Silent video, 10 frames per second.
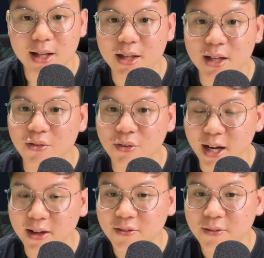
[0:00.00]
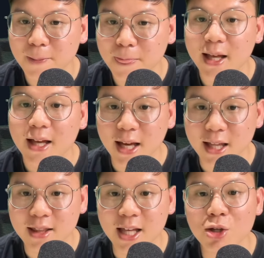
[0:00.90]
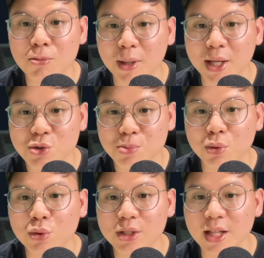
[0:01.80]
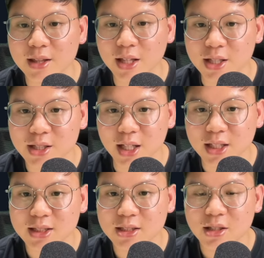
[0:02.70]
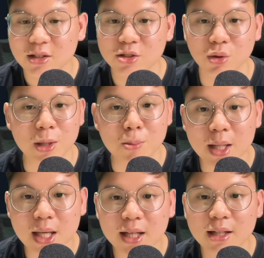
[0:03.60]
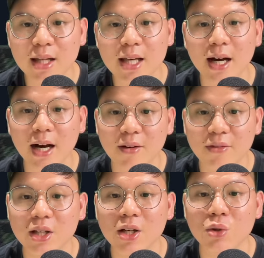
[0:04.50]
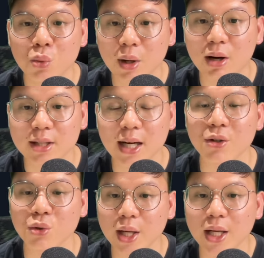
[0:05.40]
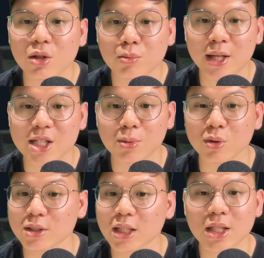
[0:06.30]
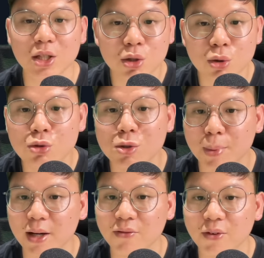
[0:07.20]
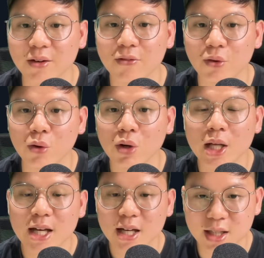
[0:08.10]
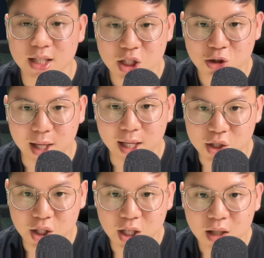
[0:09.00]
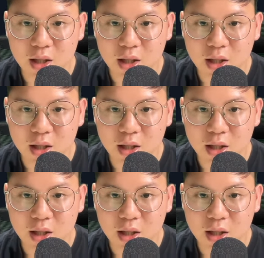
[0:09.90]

35, and then you bench boost in 36. So immediately after you wildcard, you get to bench boost. That's a huge benefit for this strategy.